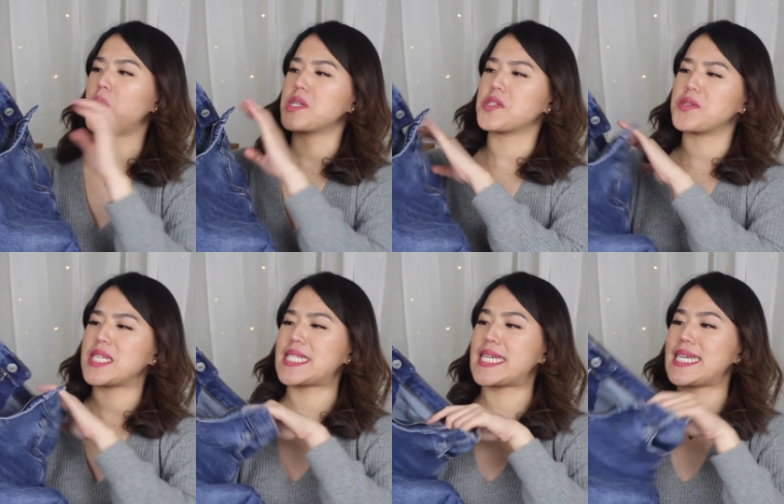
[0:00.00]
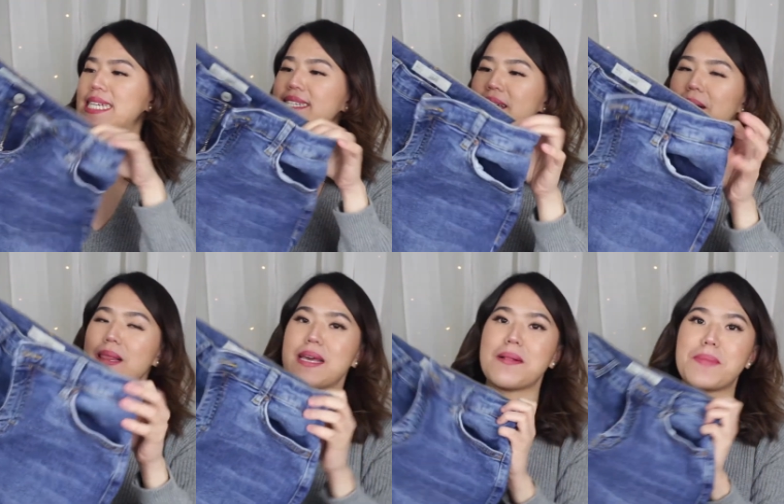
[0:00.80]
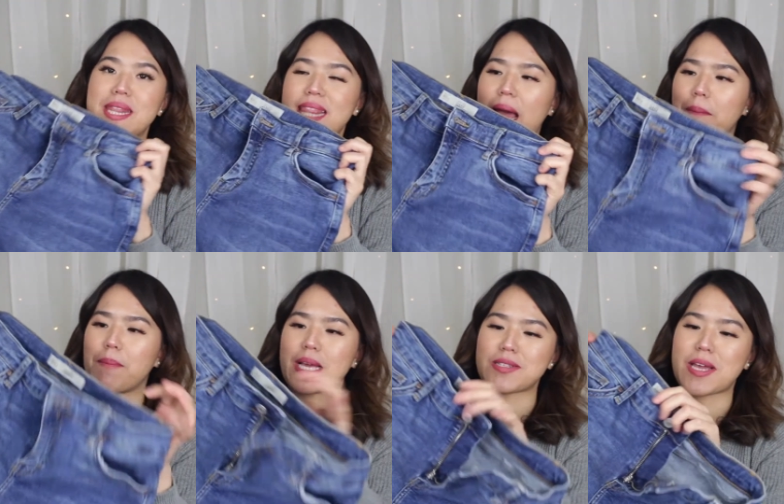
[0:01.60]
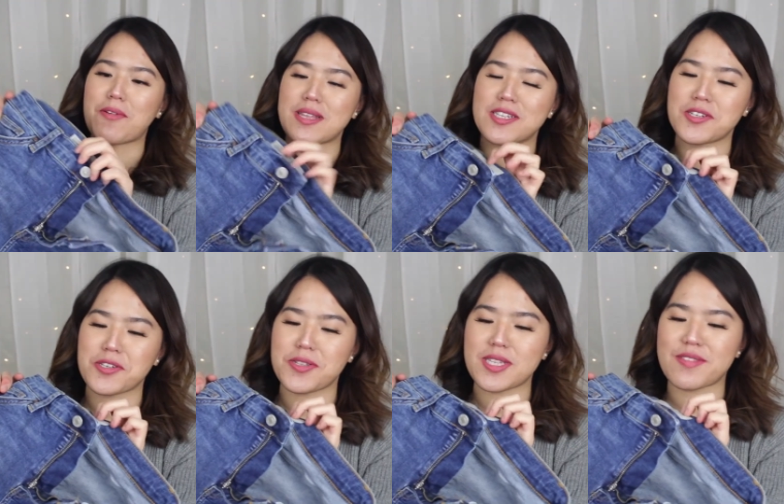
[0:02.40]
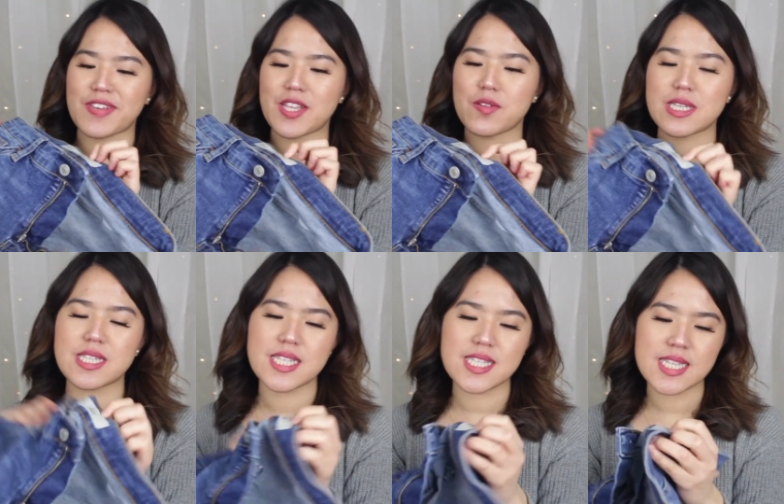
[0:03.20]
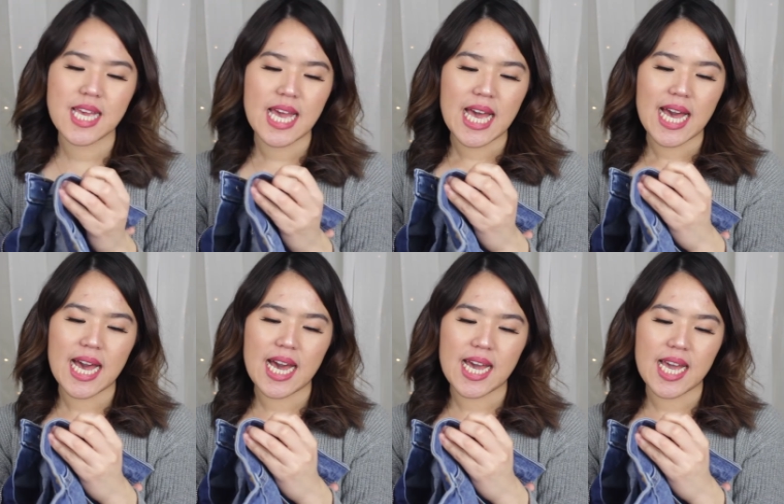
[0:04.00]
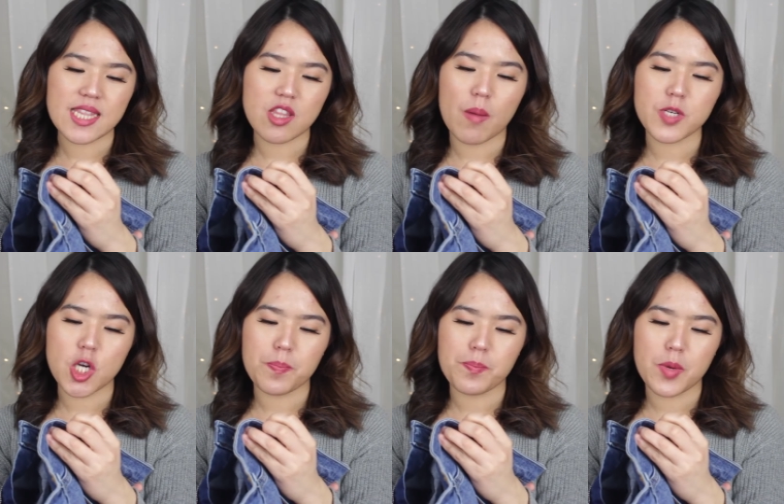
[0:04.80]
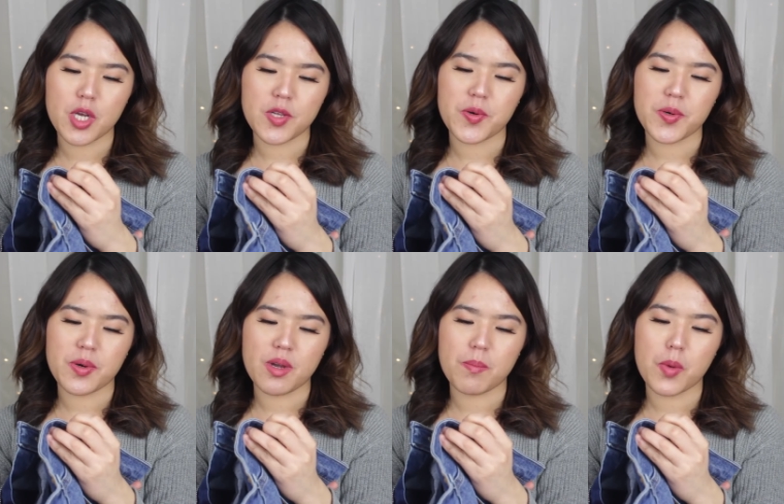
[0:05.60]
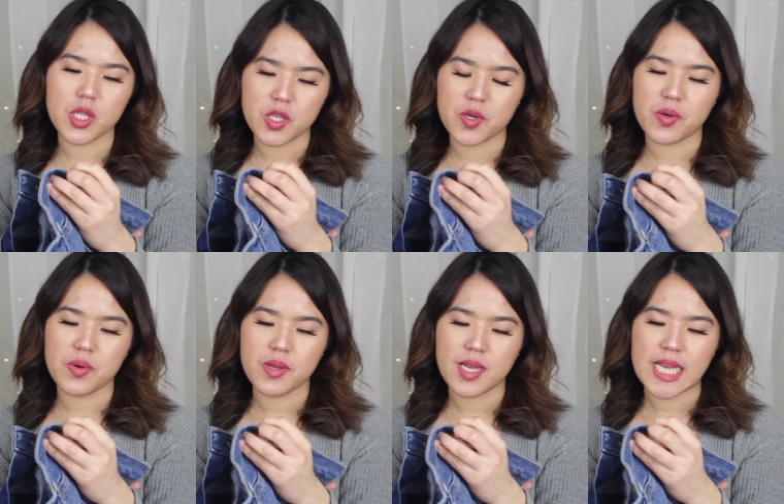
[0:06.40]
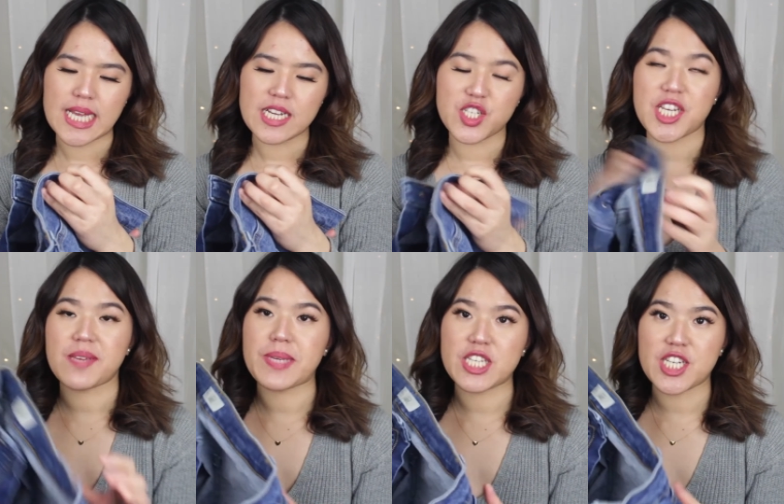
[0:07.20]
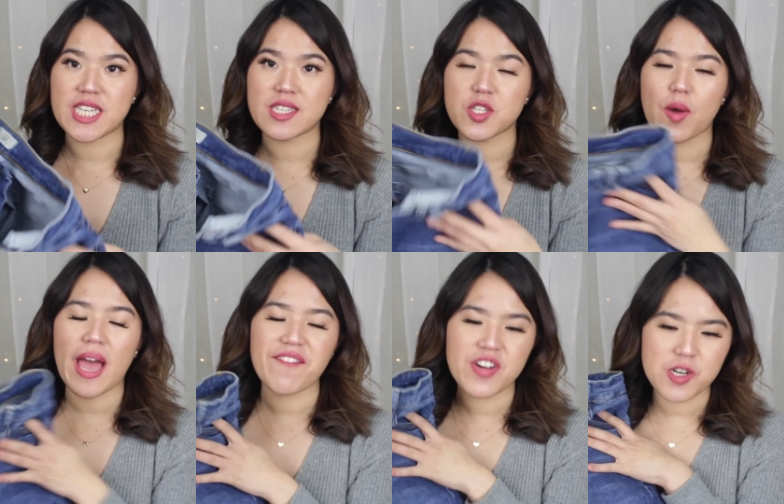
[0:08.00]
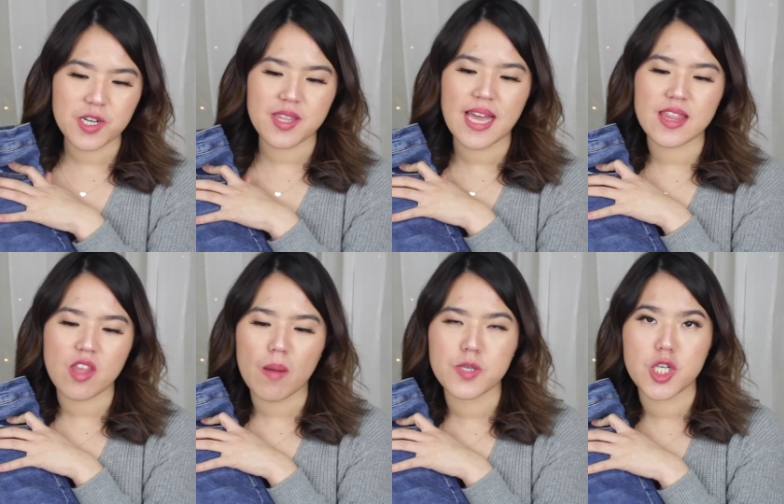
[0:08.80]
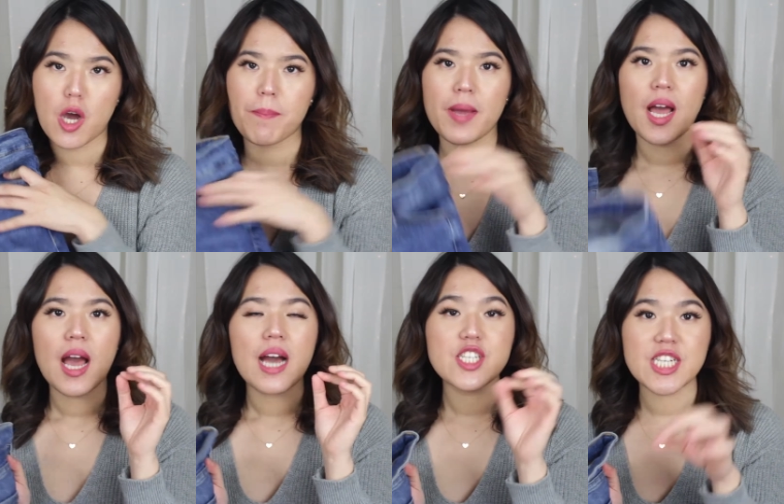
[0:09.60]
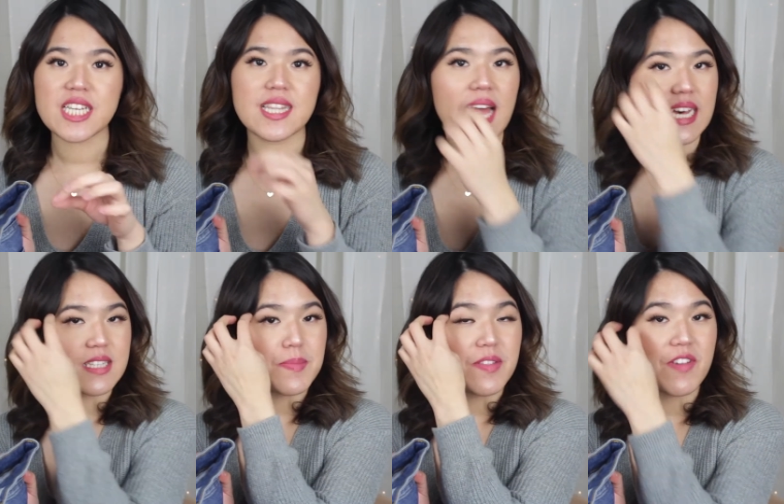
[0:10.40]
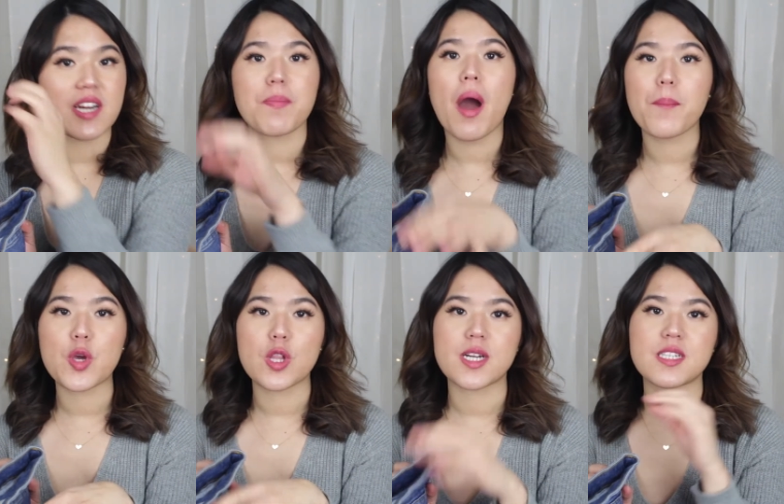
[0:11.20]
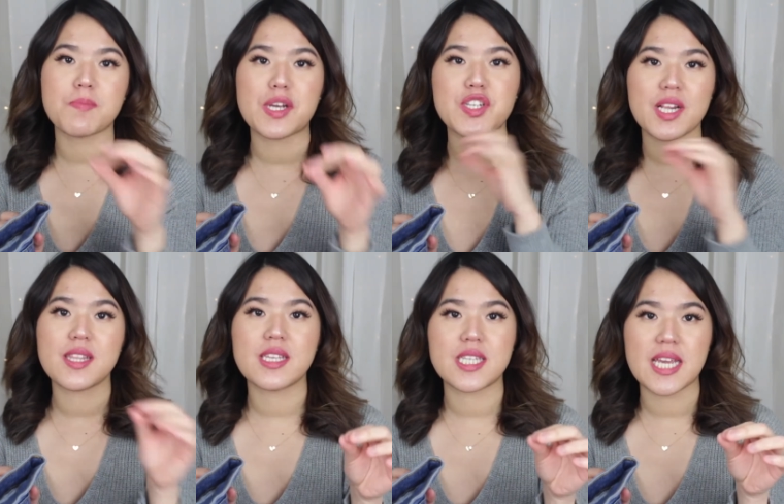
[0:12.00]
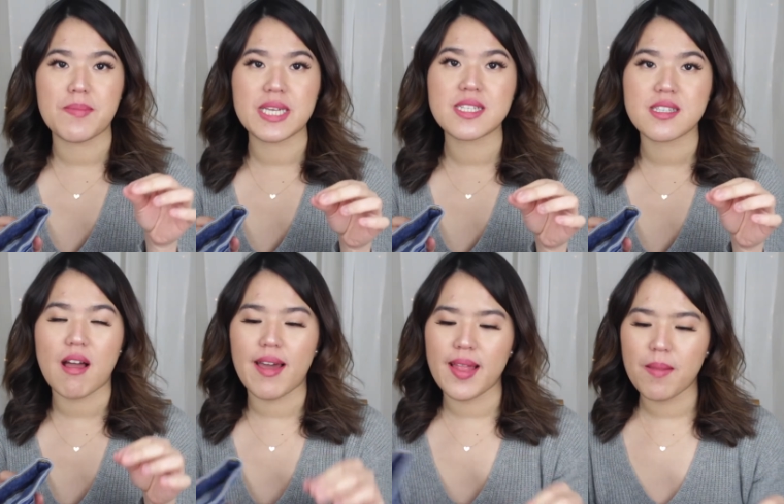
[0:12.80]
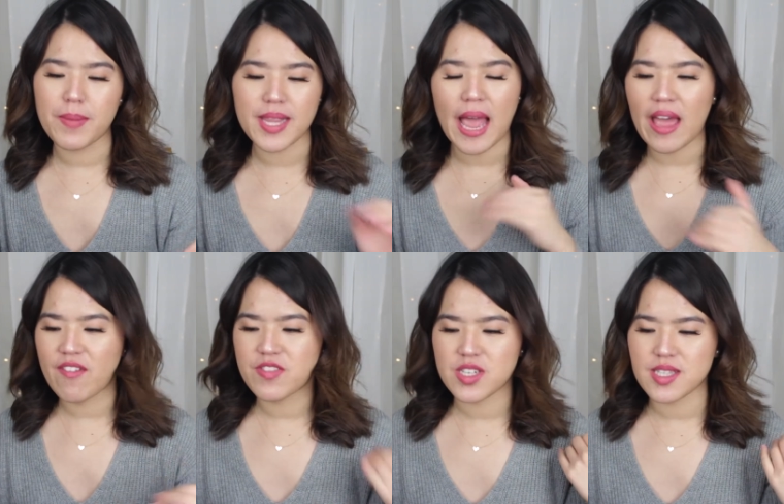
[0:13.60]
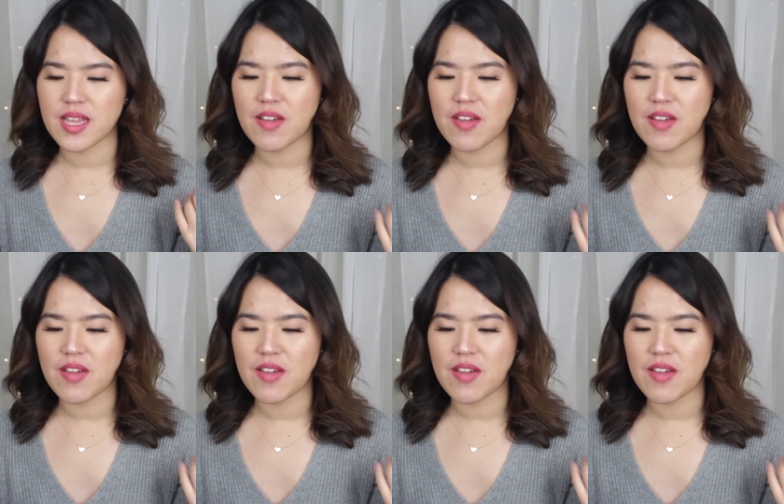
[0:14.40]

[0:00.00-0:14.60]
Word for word: Washoe. It's it is a little bit damp because I want to show you in this video. This is uh, a Topshop motto motto, a Jamie jeans. So I've heard that Topshop jean has been very popular, especially the Jamie style, but I have just